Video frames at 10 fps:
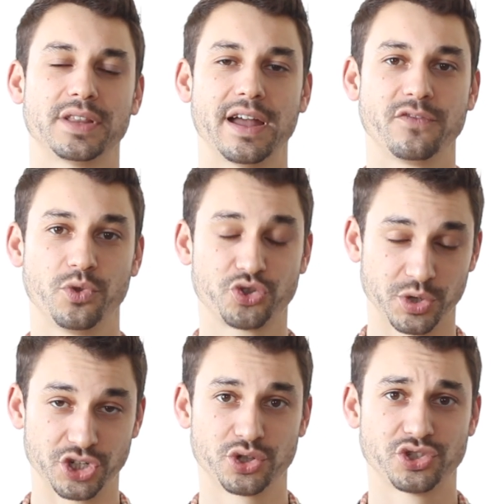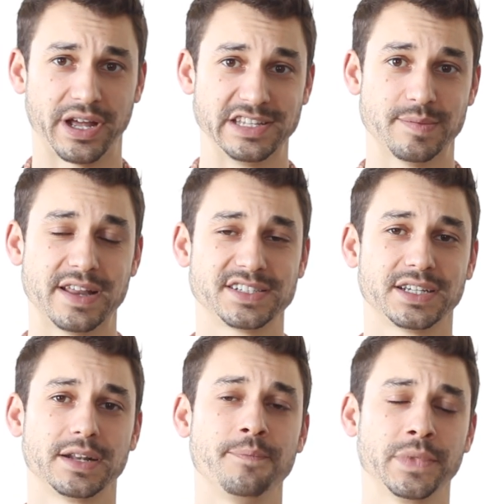to your life with traditional Chinese
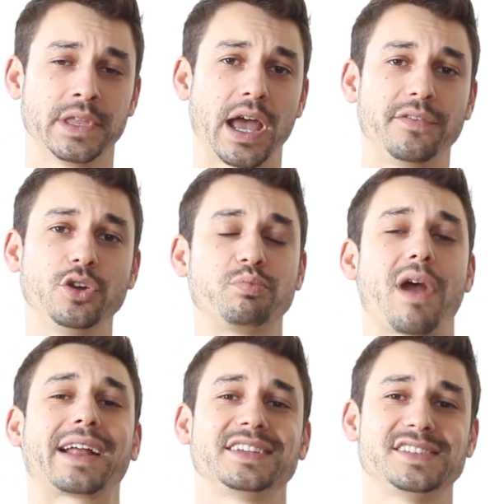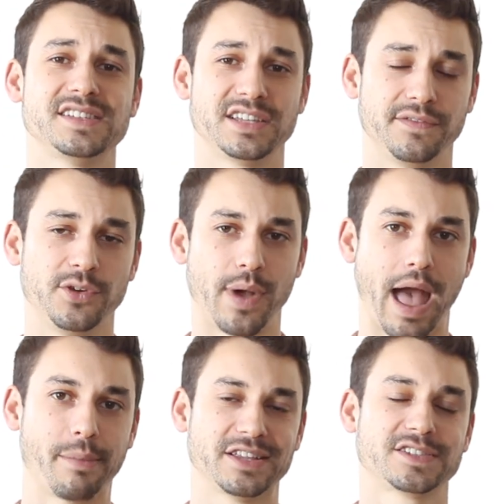medicine, a few practices, and a few
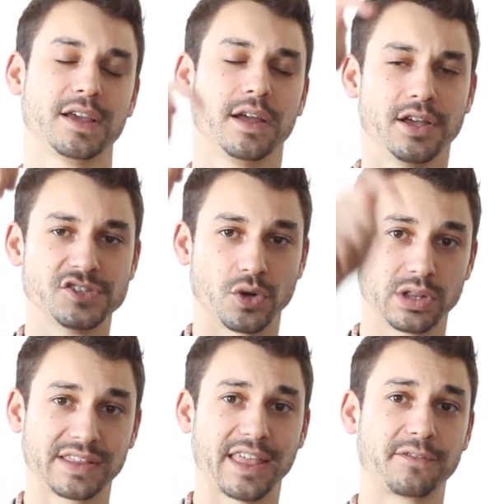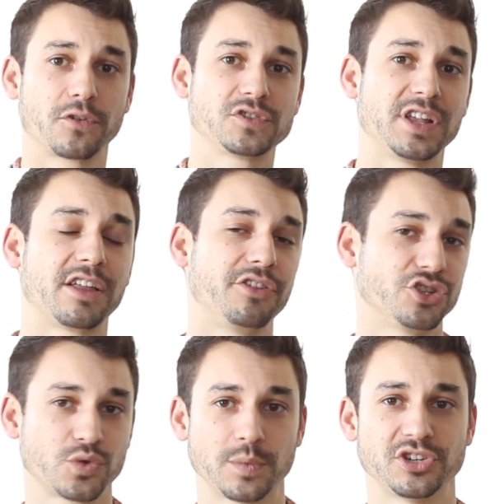habits. So, click that first link in the
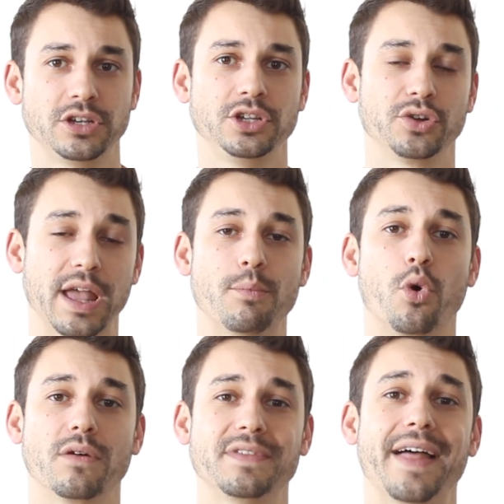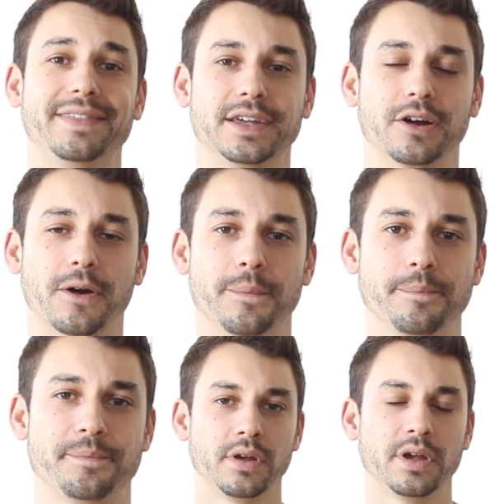description, you'll get more of that there.
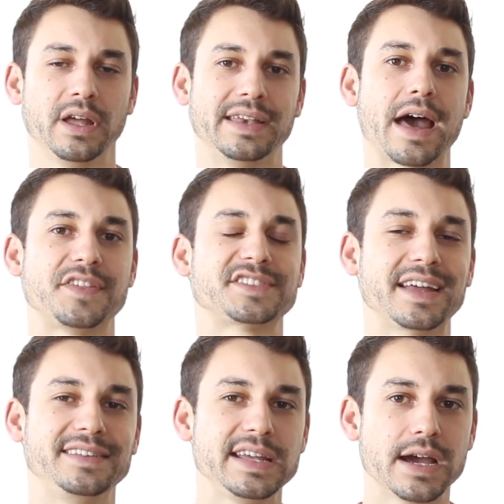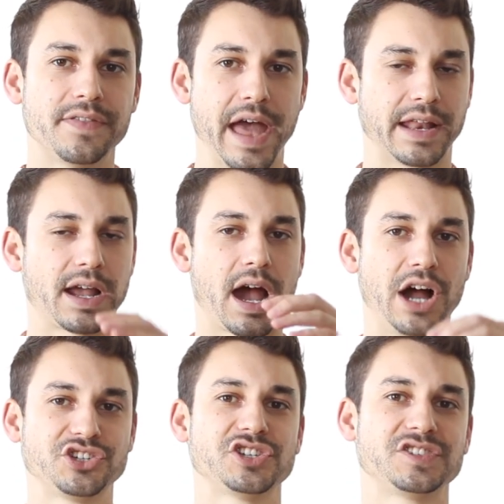Now, this idea that
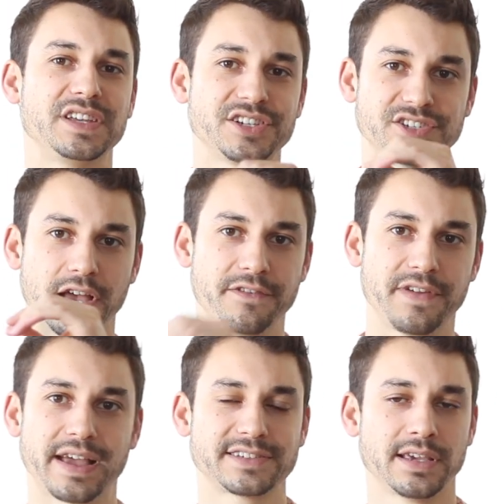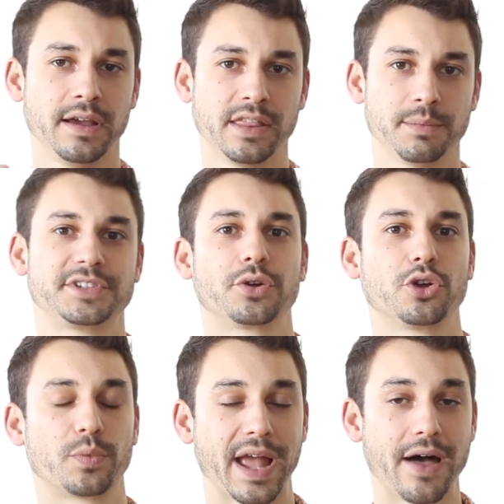consciousness affects
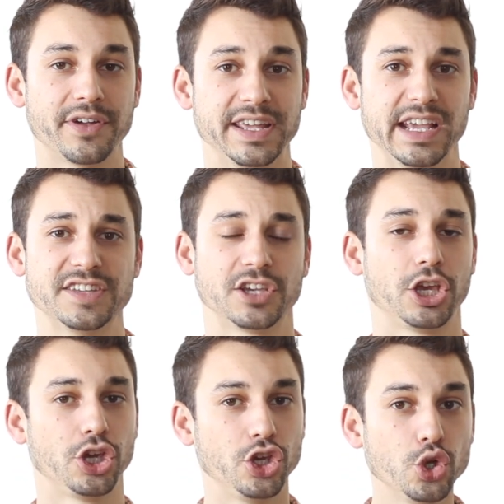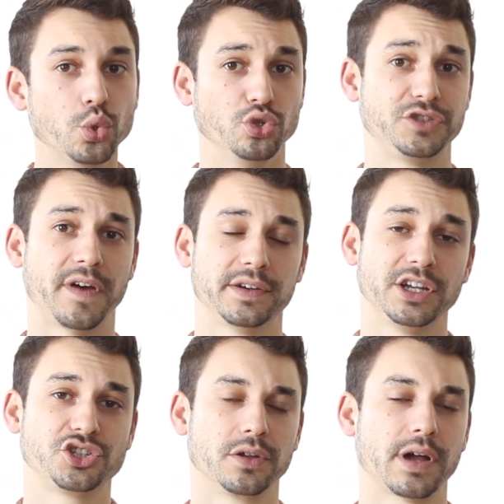material reality is a huge
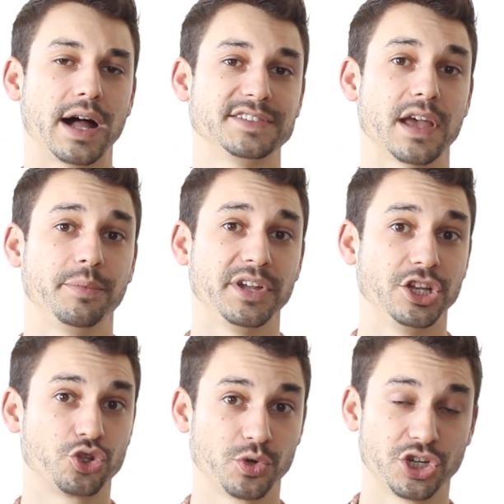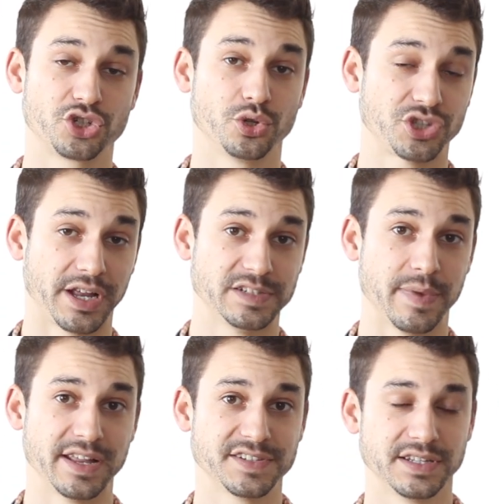foundational concept in traditional Chinese
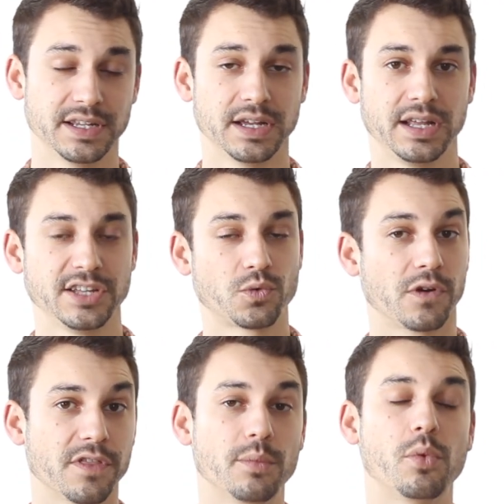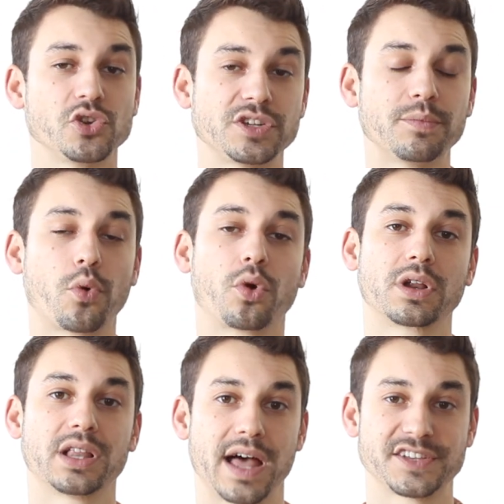medicine. It's one of the most
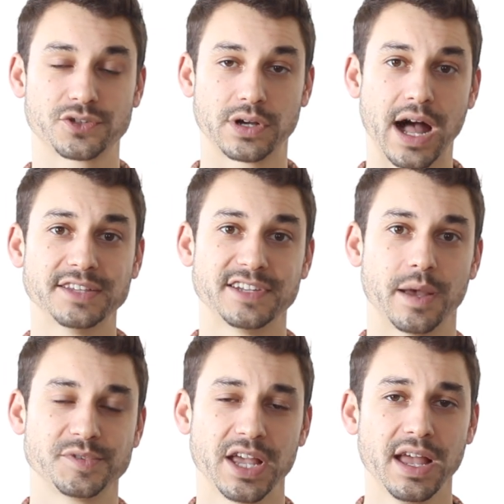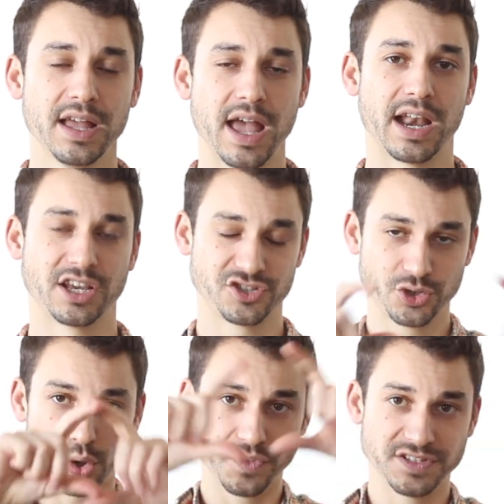important classical concepts, and I
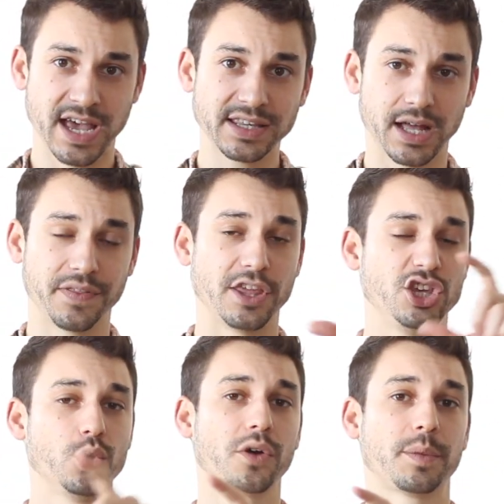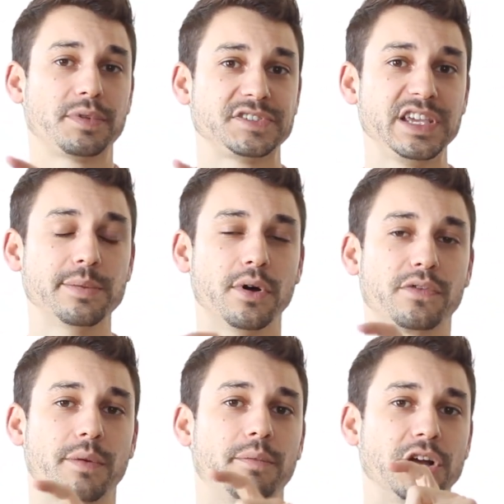stole this headline that you are the placebo
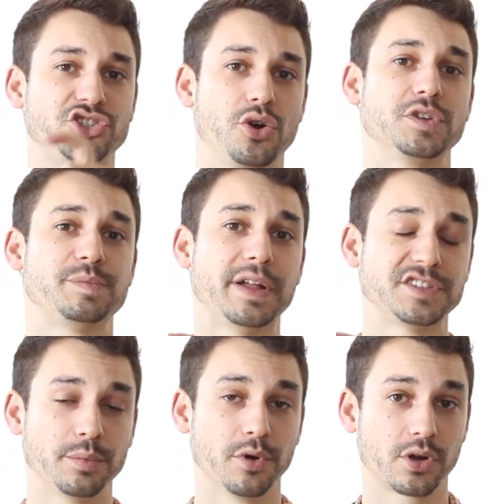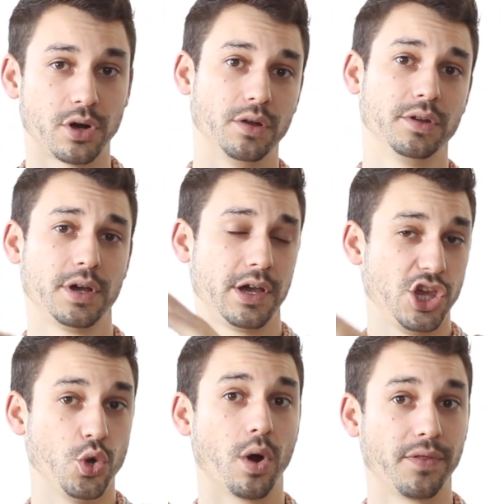from a Joe Dispenza book called
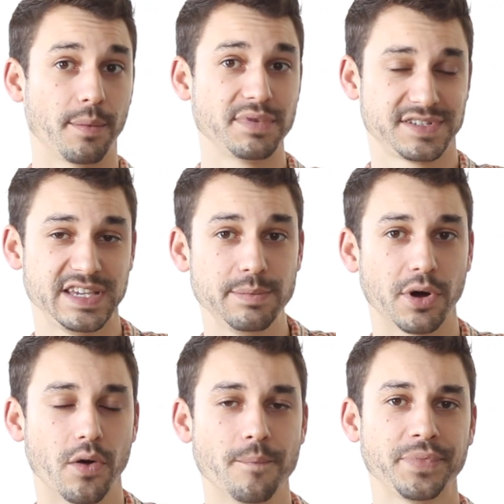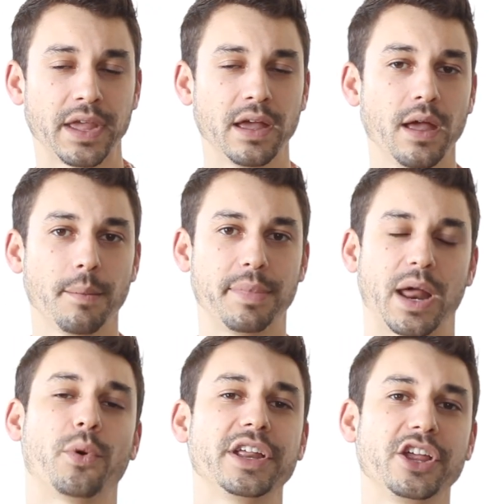You Are the Placebo. But
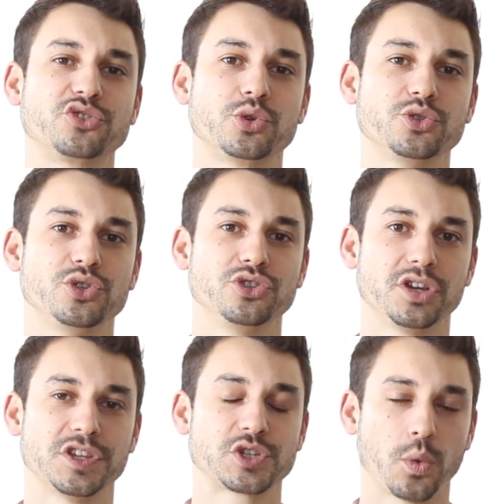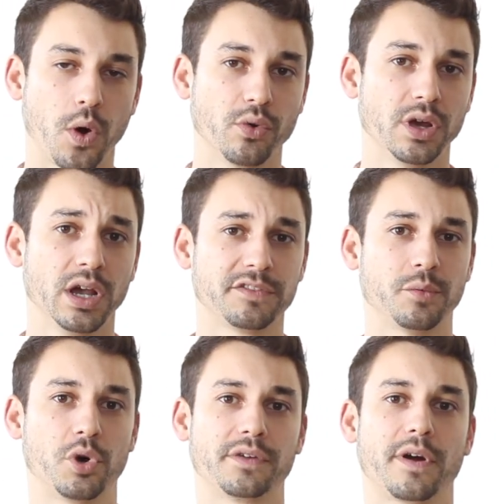I want to introduce you to this quote
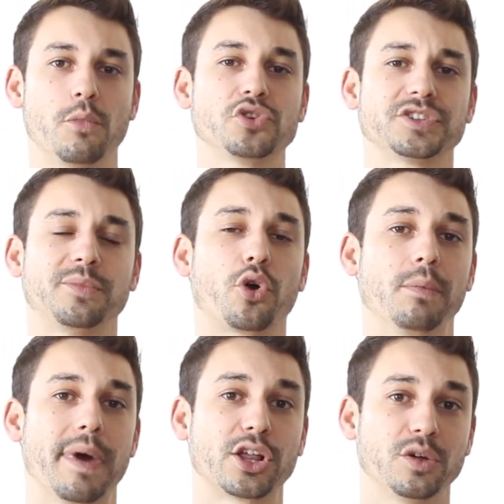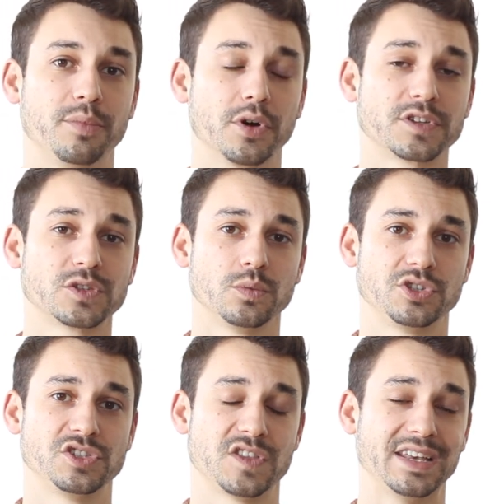from one of our most important medical books,
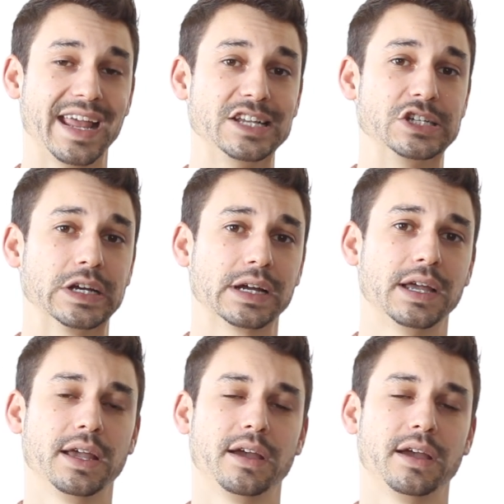which is the Neijing,